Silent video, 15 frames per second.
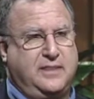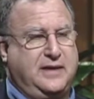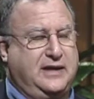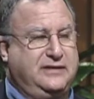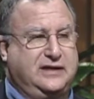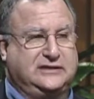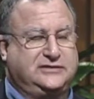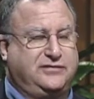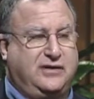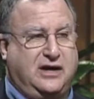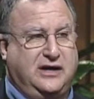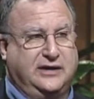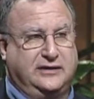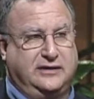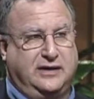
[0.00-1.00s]
and that's
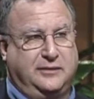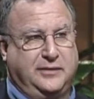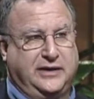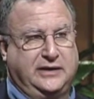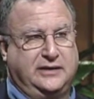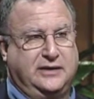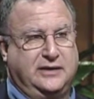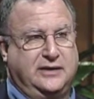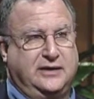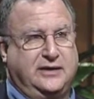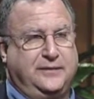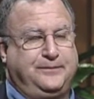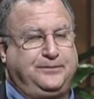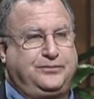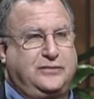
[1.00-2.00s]
fine. I mean,
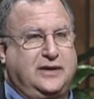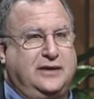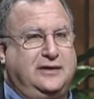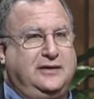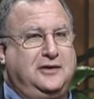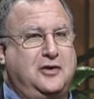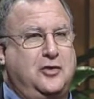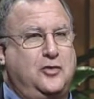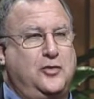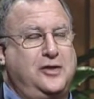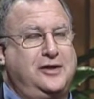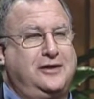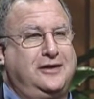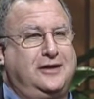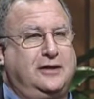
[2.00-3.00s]

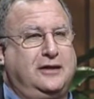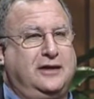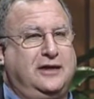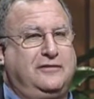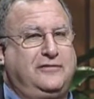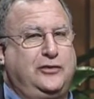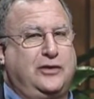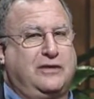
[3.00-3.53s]
if you